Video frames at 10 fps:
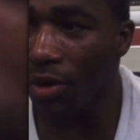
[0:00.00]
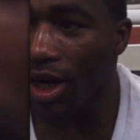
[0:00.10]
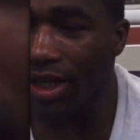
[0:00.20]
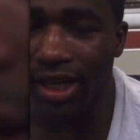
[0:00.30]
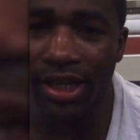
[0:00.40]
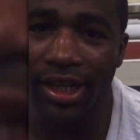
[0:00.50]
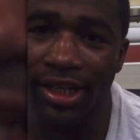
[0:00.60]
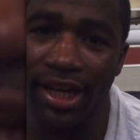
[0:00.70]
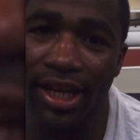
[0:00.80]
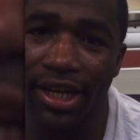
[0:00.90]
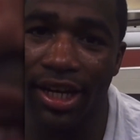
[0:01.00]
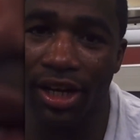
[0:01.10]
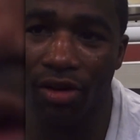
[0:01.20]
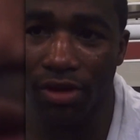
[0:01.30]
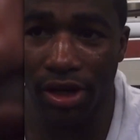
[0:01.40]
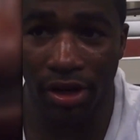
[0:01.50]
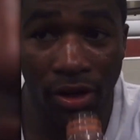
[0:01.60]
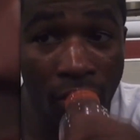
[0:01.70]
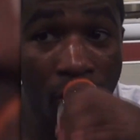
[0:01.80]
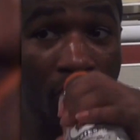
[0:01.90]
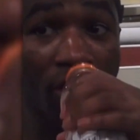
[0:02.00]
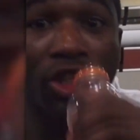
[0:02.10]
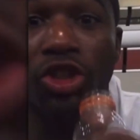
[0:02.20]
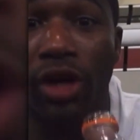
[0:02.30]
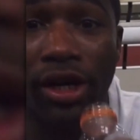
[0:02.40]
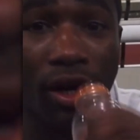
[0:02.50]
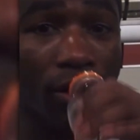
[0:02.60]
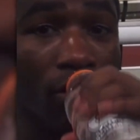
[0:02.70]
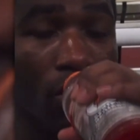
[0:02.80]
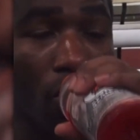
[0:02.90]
You know, uh, they, they get it in over there. Straight up.